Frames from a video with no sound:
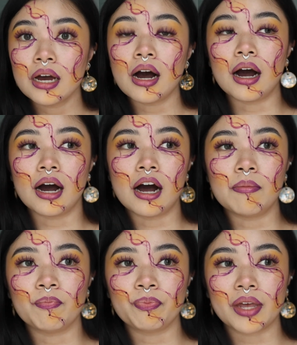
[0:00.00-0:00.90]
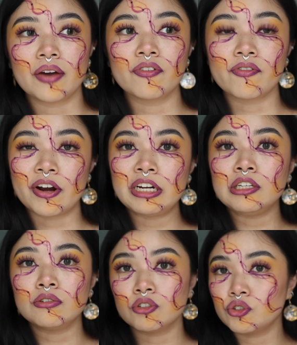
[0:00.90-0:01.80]
I have a very
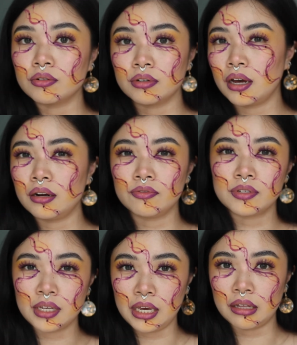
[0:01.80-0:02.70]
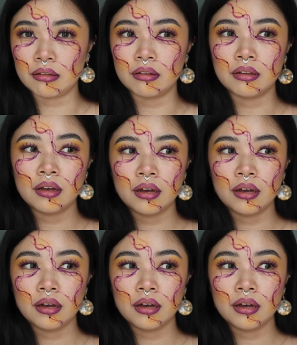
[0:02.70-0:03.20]
neutral kind of skin,